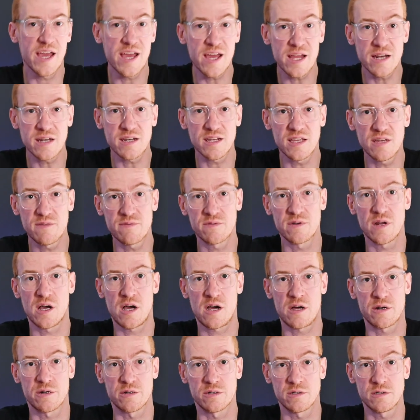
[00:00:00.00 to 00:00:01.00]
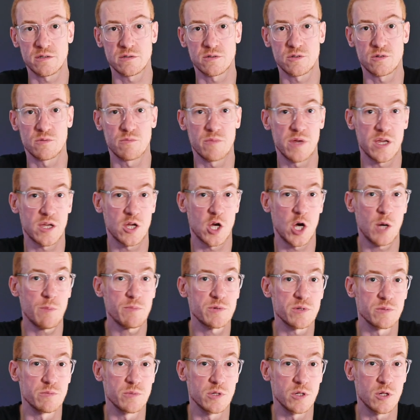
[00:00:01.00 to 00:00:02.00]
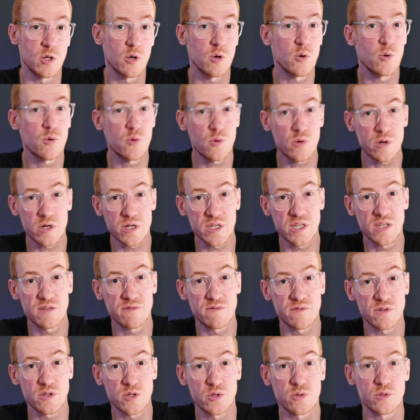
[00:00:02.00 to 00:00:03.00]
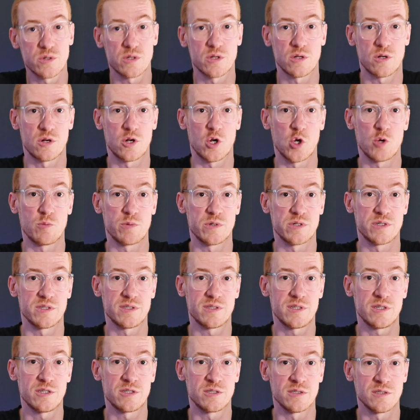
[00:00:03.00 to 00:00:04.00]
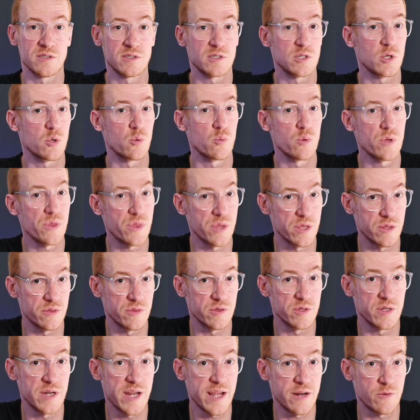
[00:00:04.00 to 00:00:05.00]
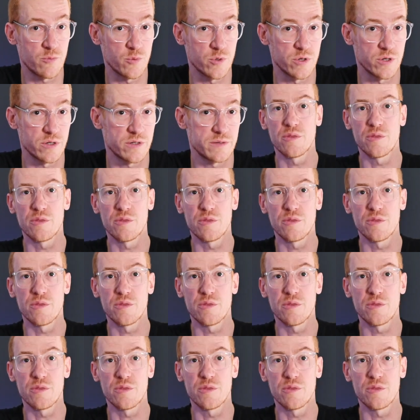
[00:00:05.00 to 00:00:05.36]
and even harder to make optimal or even good global decisions within the network.